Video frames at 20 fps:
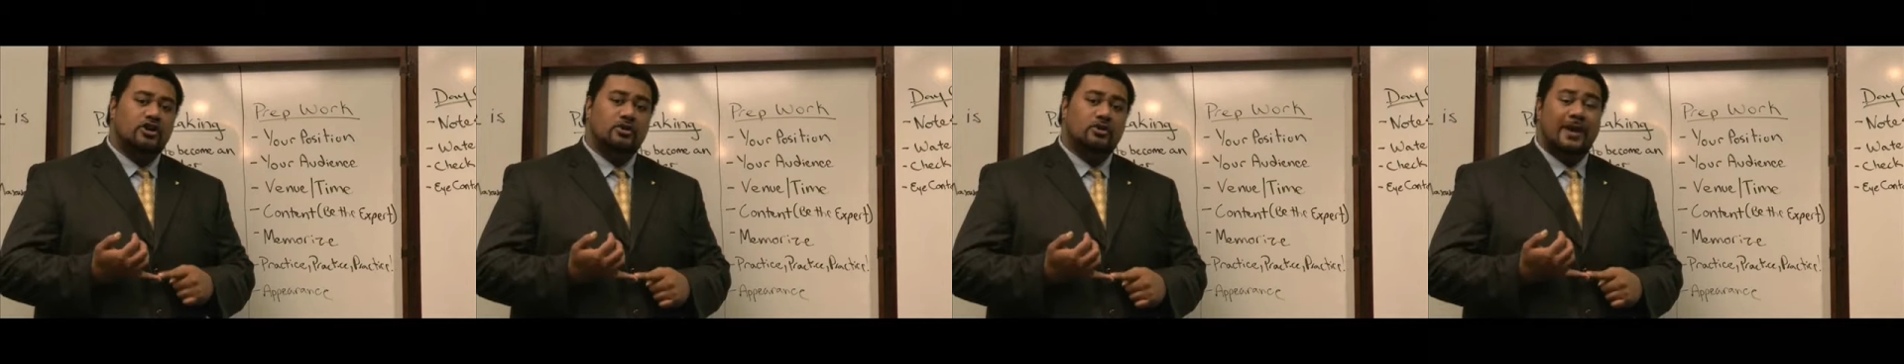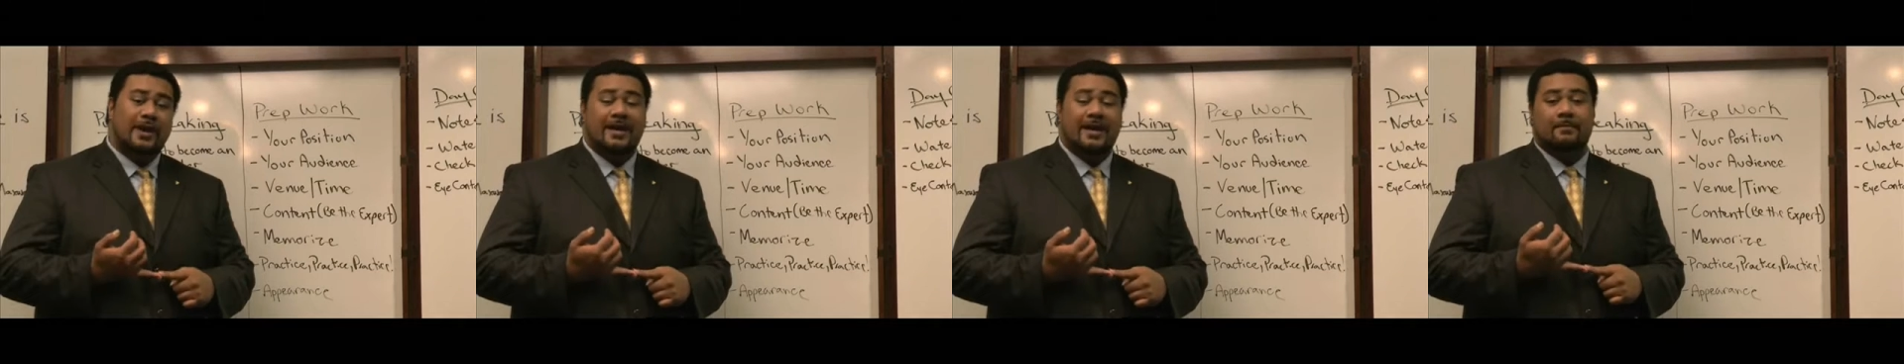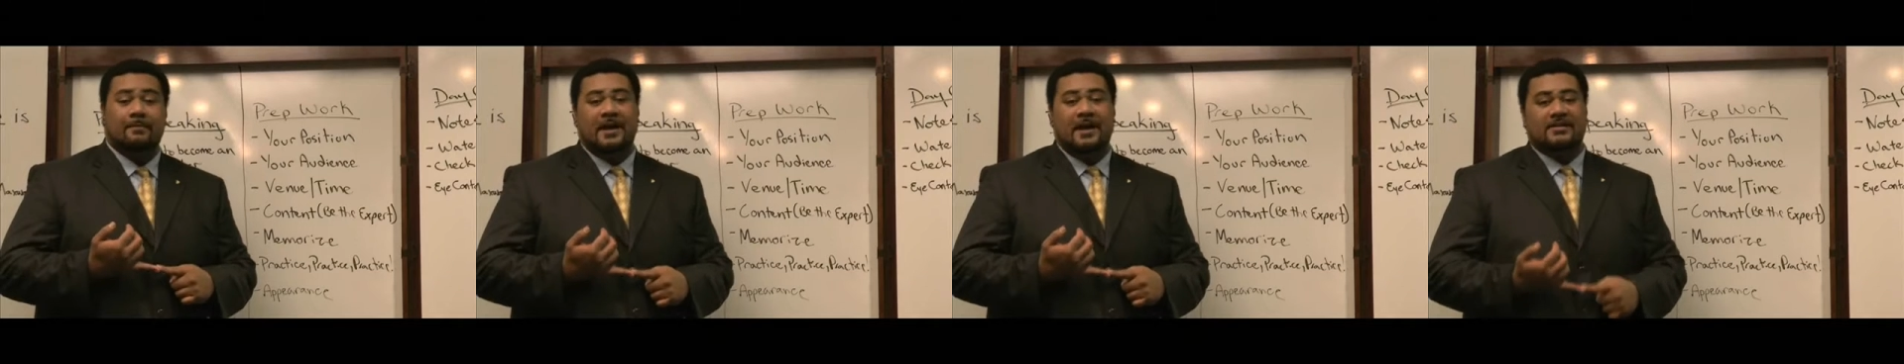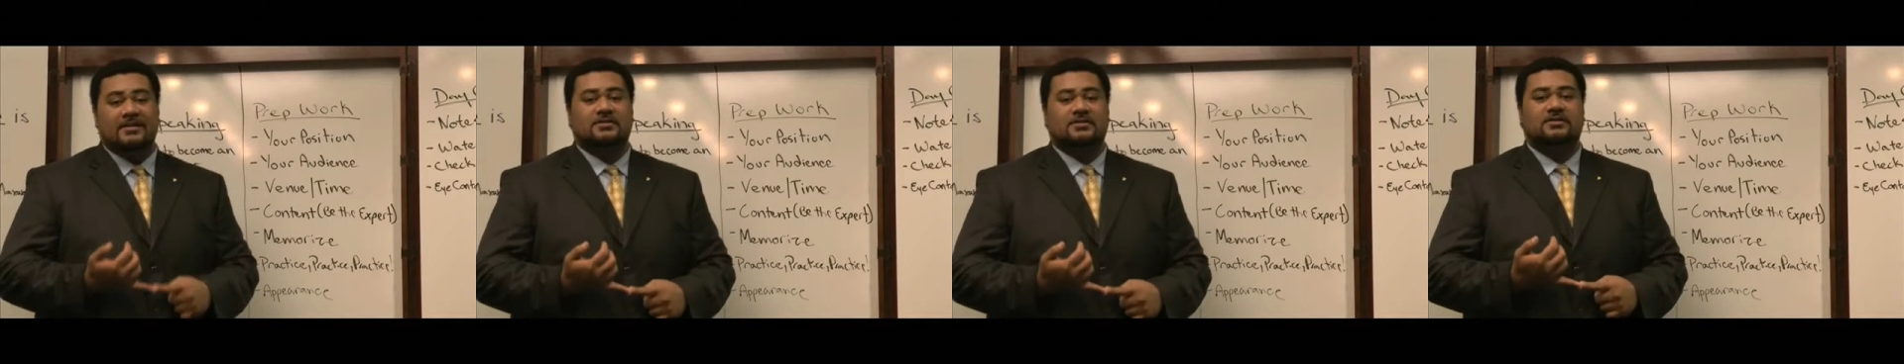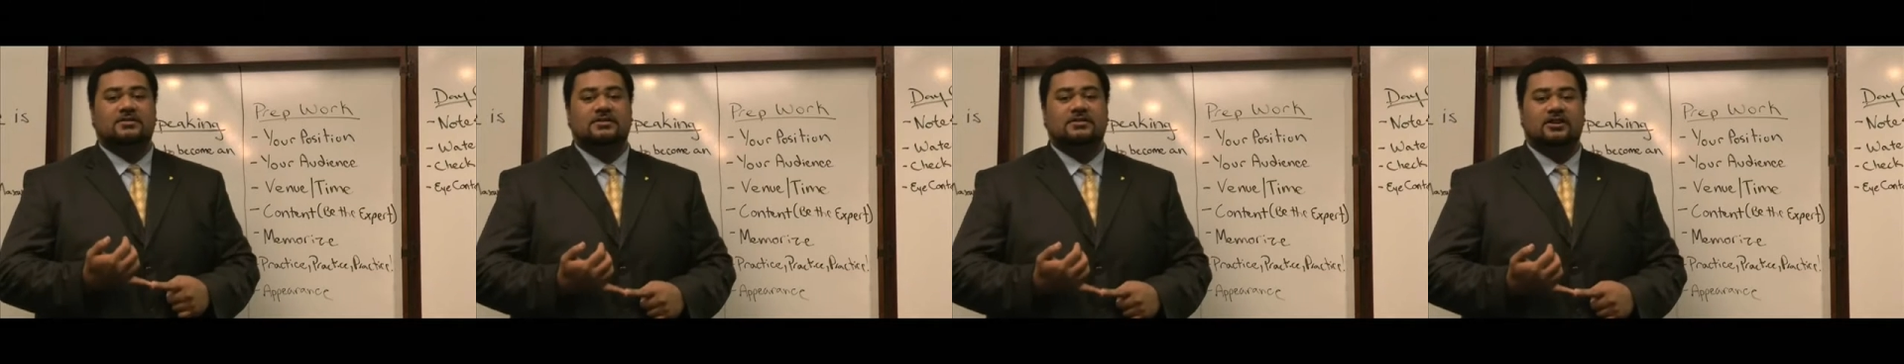you a
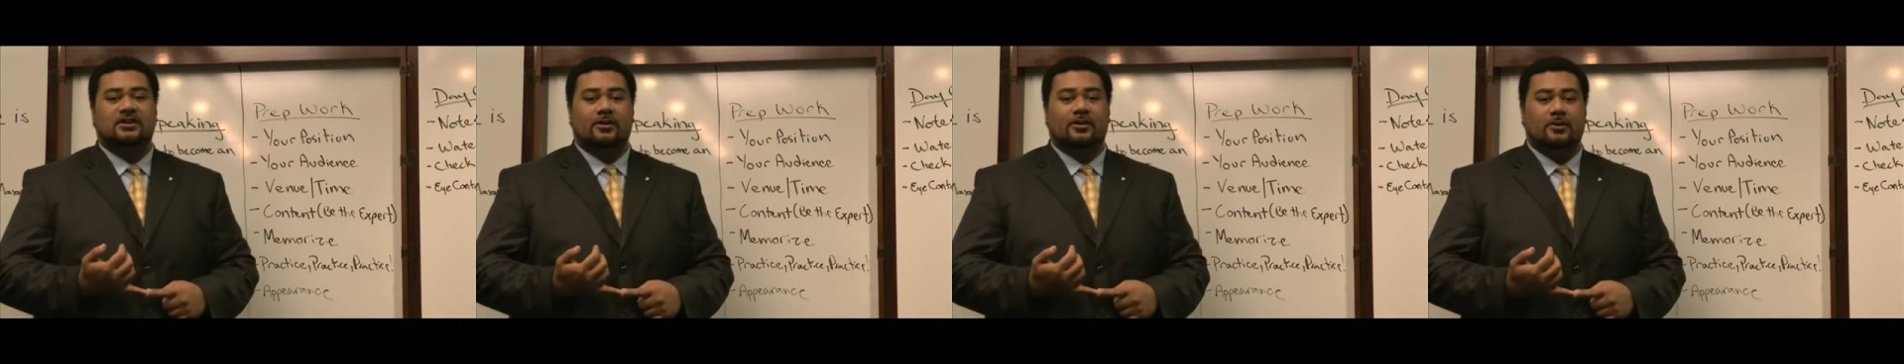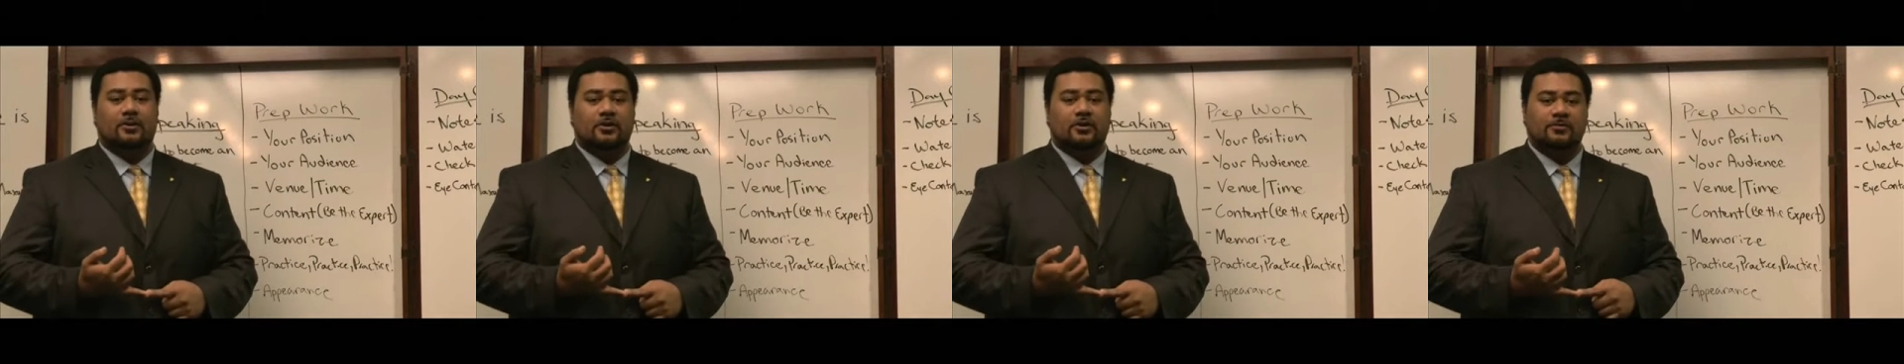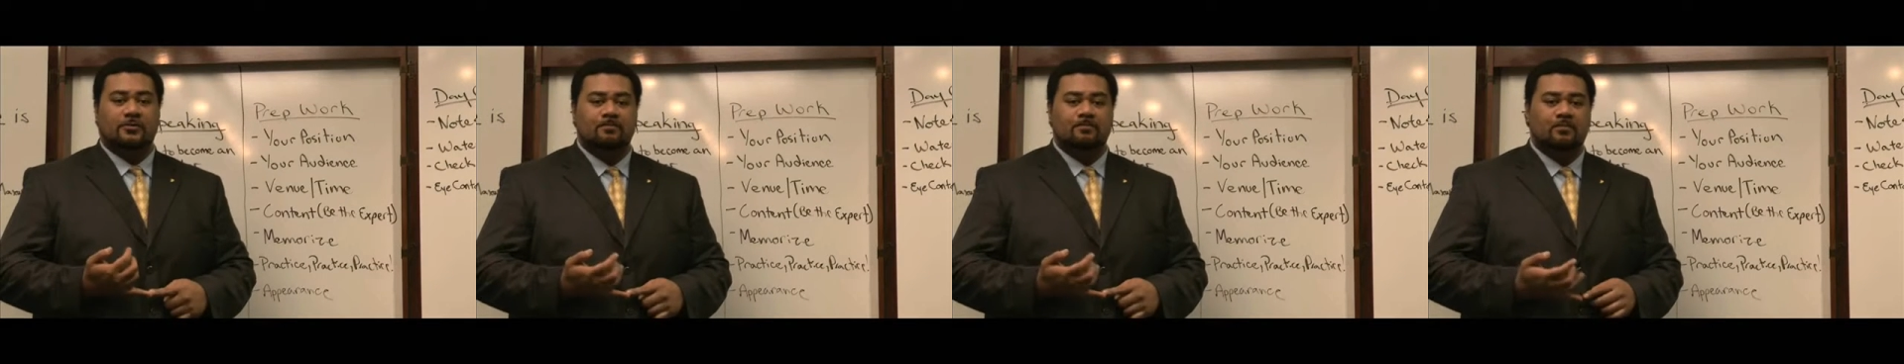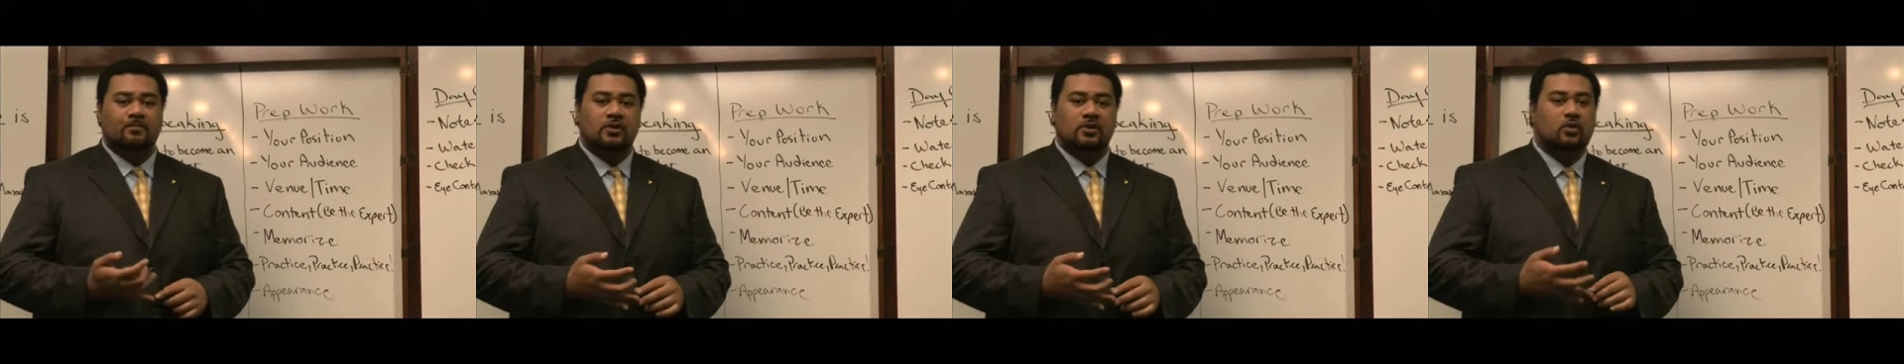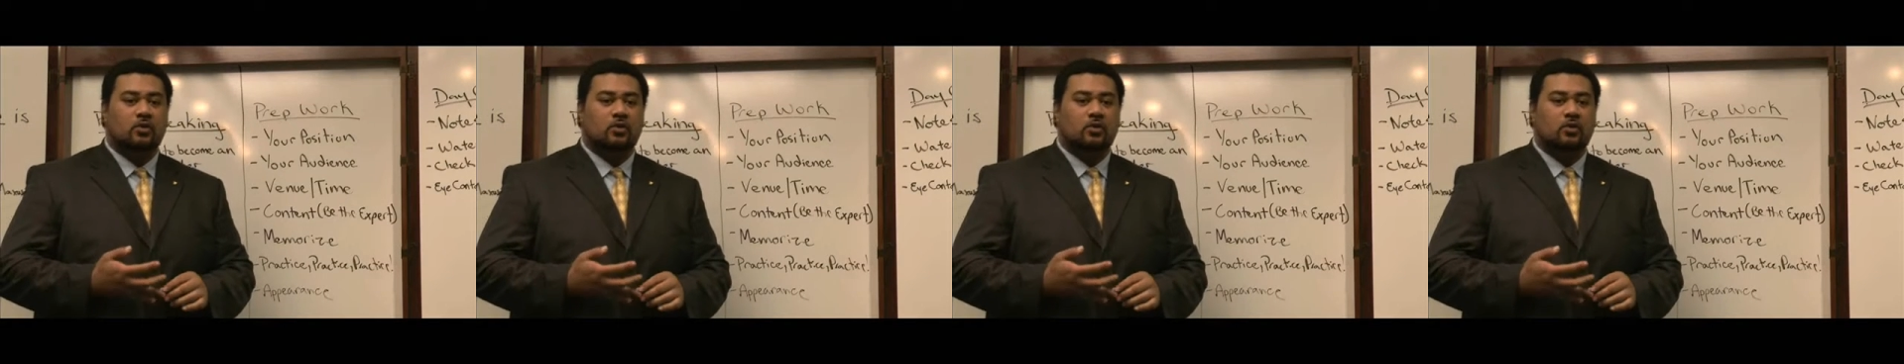master's of ceremony?